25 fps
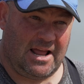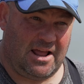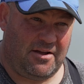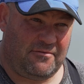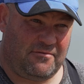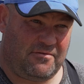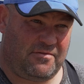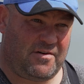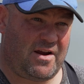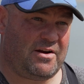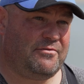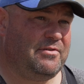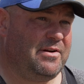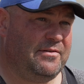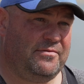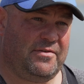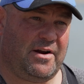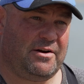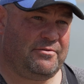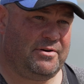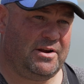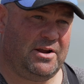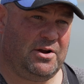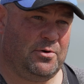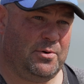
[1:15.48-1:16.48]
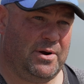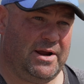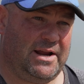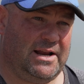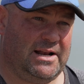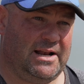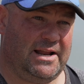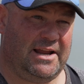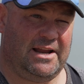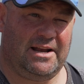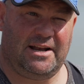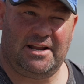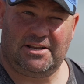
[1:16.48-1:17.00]
very, very
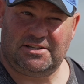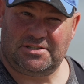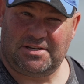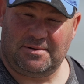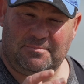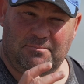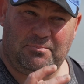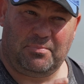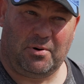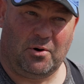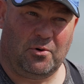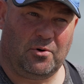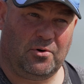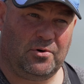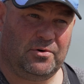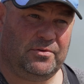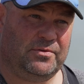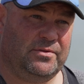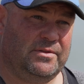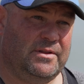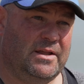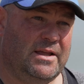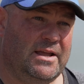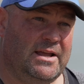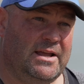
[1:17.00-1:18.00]
quickly. And it's important